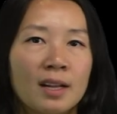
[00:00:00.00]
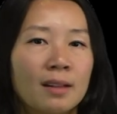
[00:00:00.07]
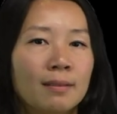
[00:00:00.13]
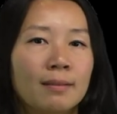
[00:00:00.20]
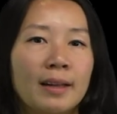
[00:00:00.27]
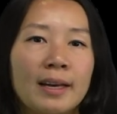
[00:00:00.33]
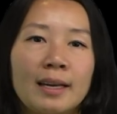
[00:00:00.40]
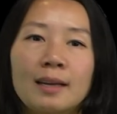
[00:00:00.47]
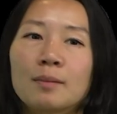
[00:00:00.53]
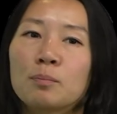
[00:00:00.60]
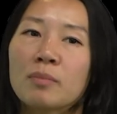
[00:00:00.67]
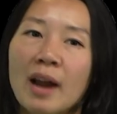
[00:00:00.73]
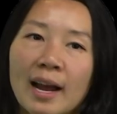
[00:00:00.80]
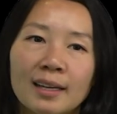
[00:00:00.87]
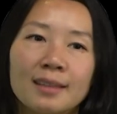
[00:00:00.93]
like
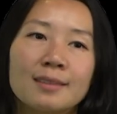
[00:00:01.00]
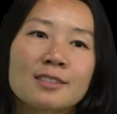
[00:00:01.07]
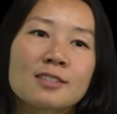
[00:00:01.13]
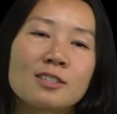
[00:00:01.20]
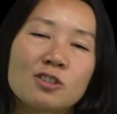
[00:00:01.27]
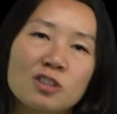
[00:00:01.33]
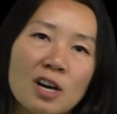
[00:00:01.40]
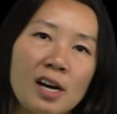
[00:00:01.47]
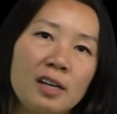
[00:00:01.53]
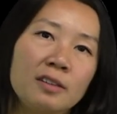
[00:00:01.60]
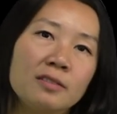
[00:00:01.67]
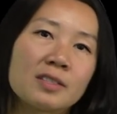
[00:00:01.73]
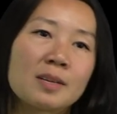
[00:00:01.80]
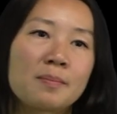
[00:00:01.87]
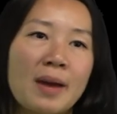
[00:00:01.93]
brackets,
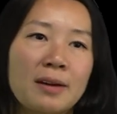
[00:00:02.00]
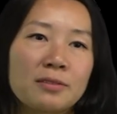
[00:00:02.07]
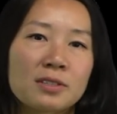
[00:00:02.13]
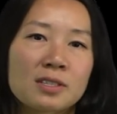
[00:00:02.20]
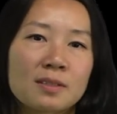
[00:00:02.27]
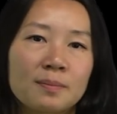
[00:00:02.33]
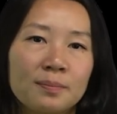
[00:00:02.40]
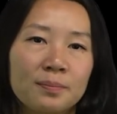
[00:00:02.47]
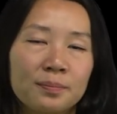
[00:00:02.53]
shelves, and mounts.